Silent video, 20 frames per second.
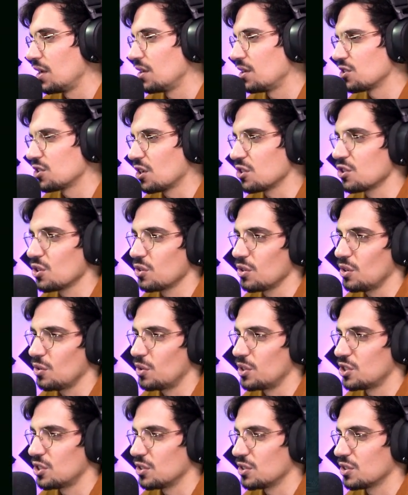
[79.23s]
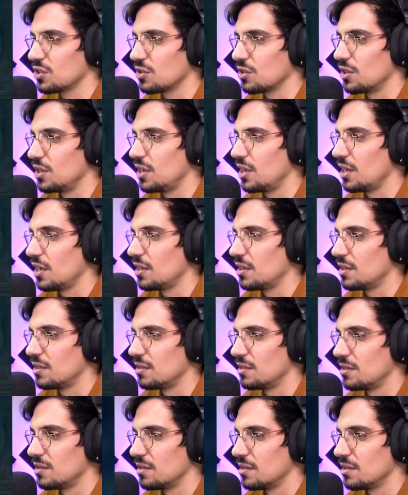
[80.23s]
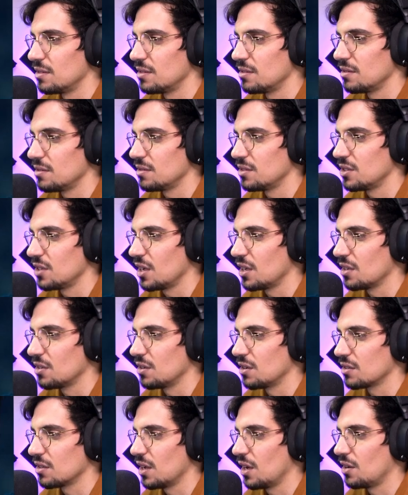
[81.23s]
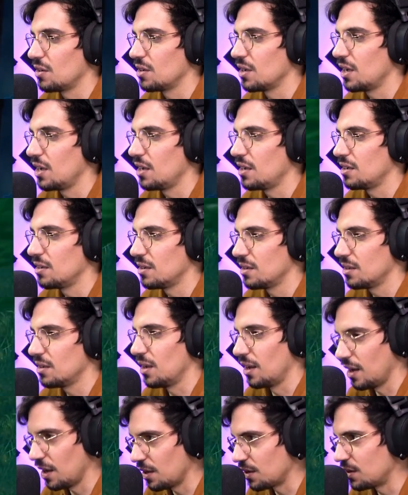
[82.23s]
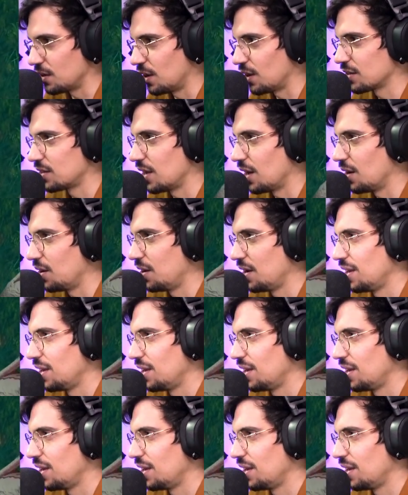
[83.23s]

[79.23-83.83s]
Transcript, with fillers: And there's also the original story and she got knocked down and another knockdown.